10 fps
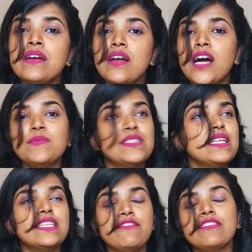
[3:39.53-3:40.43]
gums,
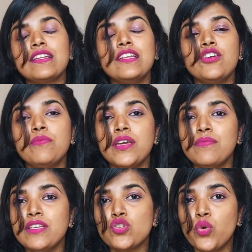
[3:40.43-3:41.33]
then definitely your
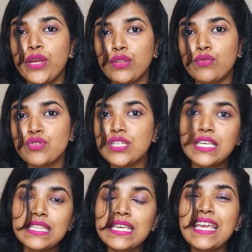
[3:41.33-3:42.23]
baby is going through
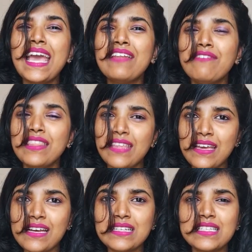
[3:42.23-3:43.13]
teething. And when
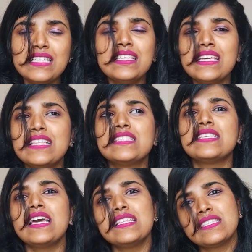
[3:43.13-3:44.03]
they are teething,
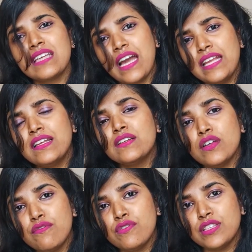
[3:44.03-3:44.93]
it's kind of
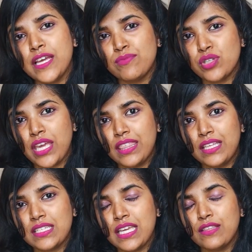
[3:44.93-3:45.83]
tough for them to
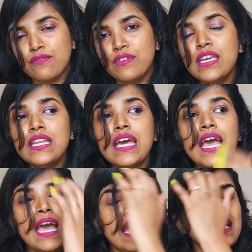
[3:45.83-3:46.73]
take the feed.
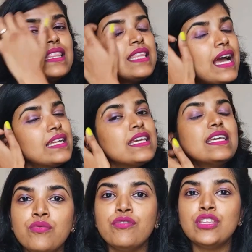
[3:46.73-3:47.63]
And in that
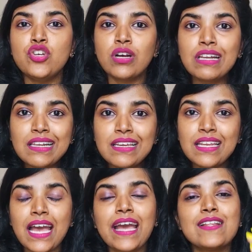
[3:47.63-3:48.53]
case, with your
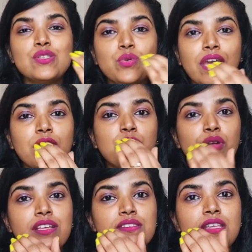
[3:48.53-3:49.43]
clean hands, you can
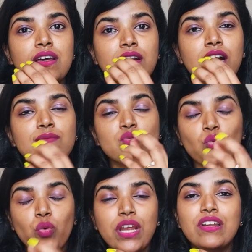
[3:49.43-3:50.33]
press their gums
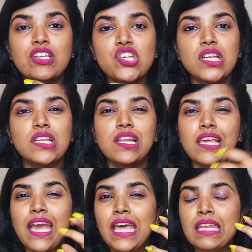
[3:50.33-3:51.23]
very gently
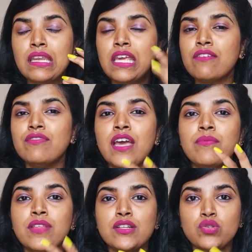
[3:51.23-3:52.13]
and give
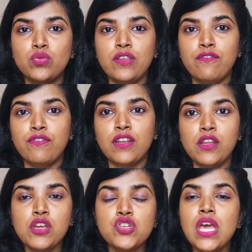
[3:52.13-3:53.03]
them that soothing
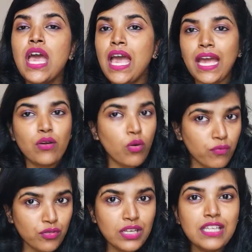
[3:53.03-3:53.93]
finish, and
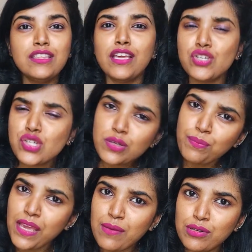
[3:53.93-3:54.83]
hopefully they should
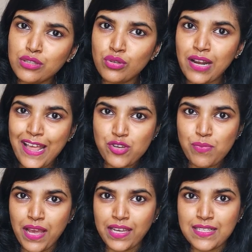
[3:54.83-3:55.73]
be able to latch
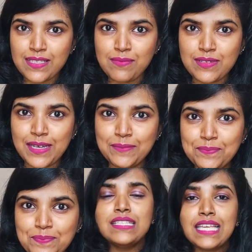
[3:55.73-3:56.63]
back in some time.
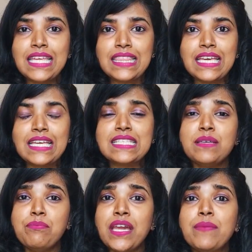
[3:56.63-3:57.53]
The second thing is
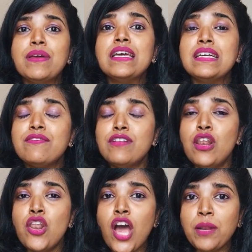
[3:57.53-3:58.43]
the baby
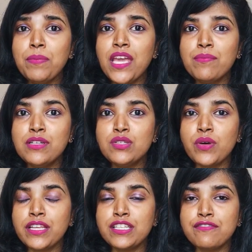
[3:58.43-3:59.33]
will not be able
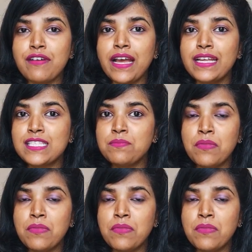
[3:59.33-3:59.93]
to identify its